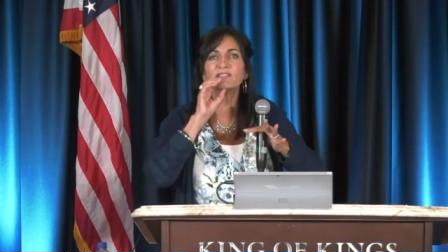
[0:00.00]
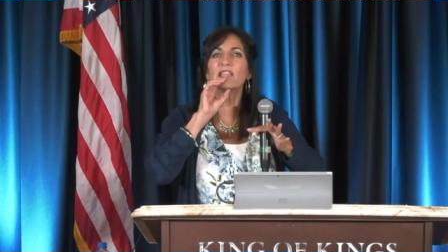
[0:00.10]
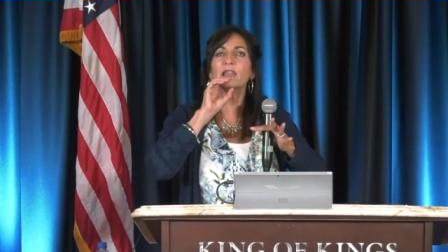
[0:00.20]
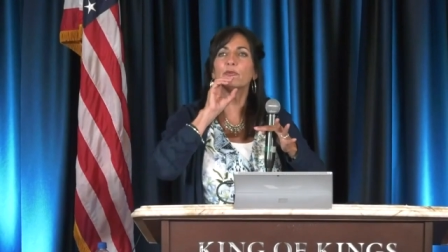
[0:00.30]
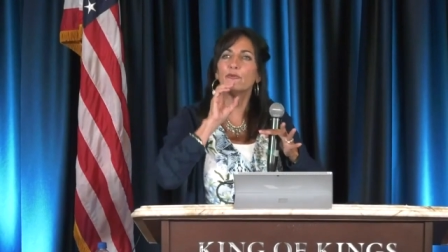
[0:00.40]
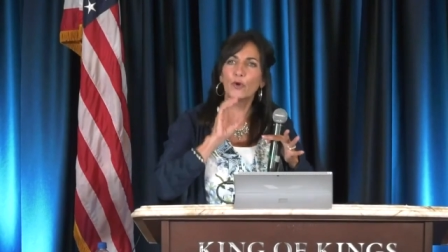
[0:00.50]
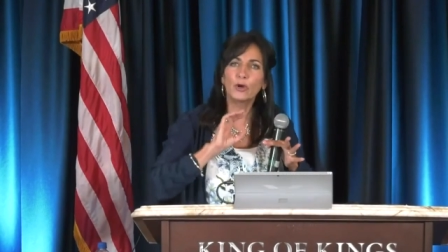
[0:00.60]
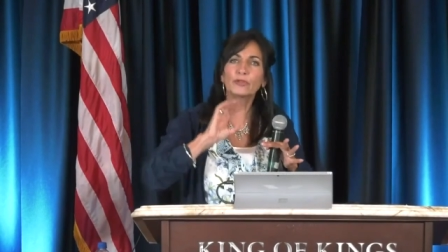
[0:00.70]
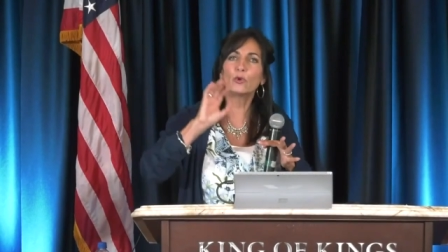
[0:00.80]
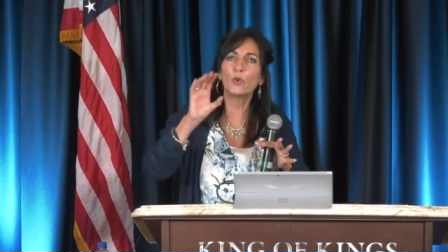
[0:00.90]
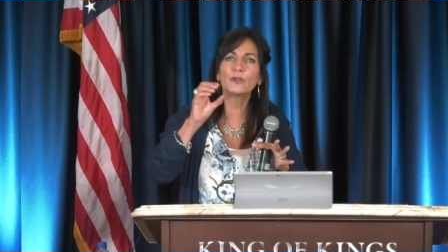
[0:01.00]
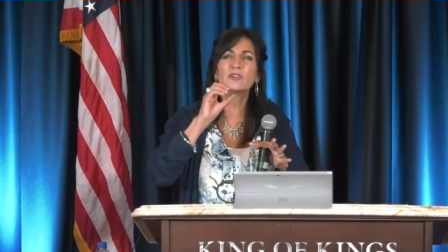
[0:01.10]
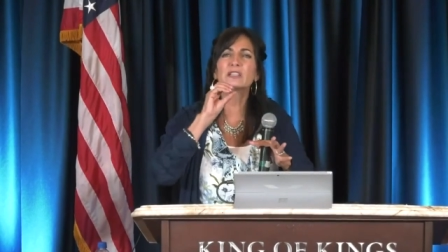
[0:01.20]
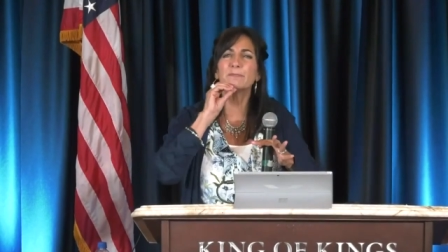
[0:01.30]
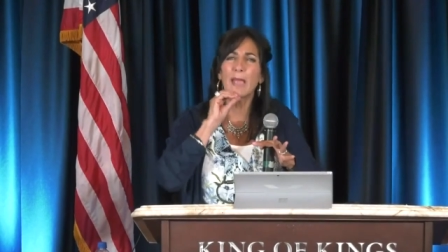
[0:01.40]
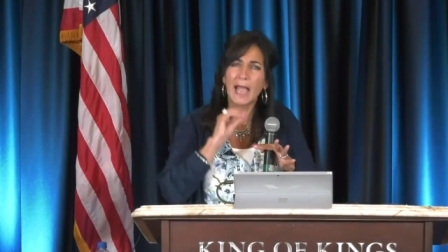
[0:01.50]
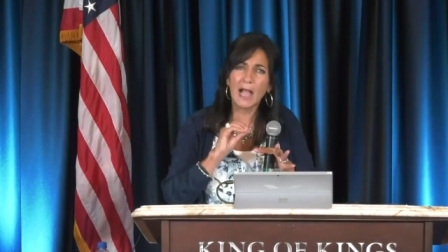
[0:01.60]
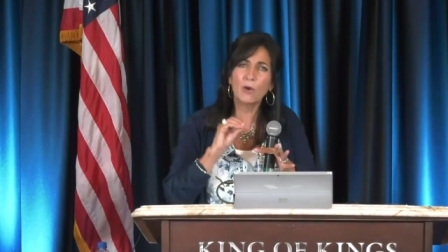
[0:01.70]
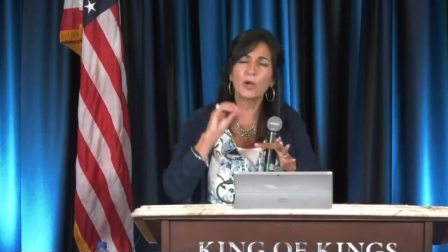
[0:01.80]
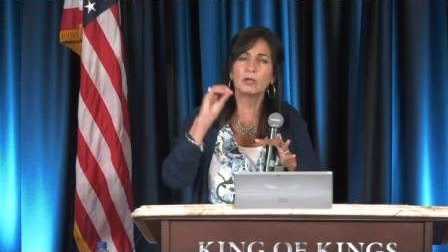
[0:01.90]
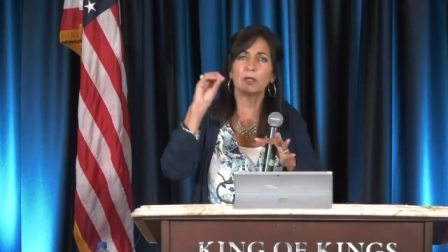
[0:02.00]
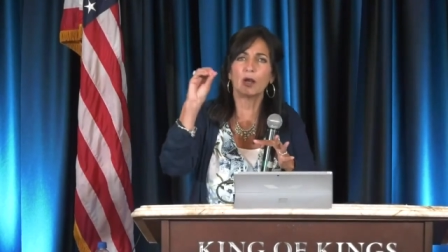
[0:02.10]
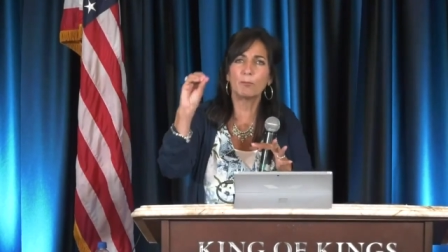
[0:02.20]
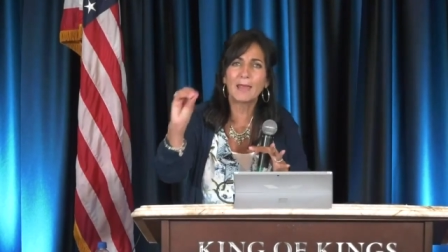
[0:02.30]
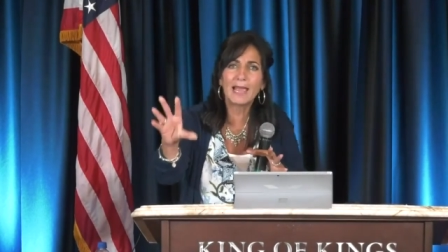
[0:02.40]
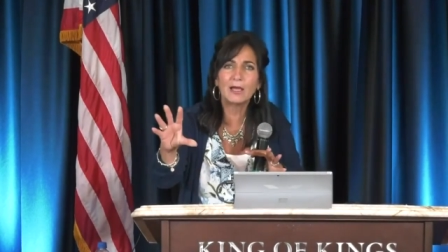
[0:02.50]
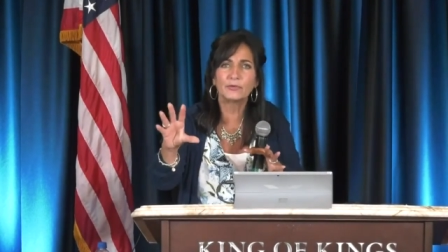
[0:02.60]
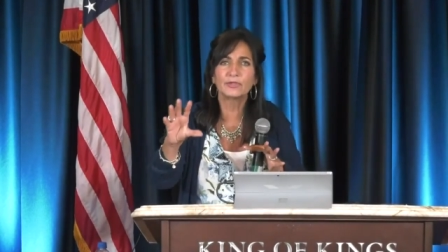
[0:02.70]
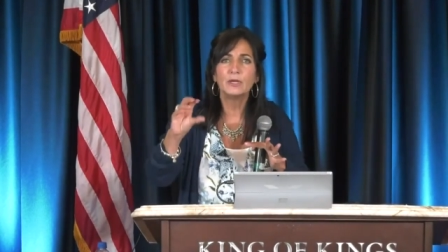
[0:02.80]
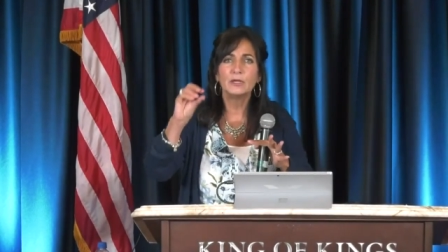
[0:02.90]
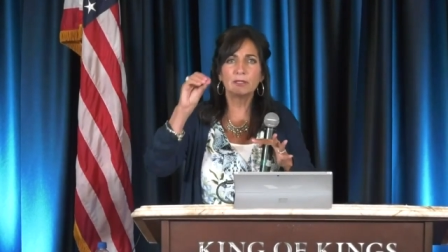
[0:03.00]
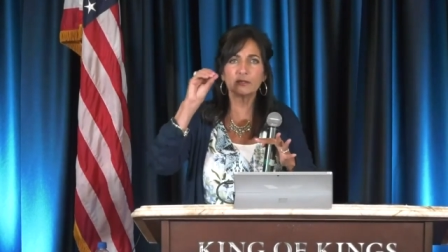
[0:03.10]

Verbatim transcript: We send forth the Word. There is power in our mouths.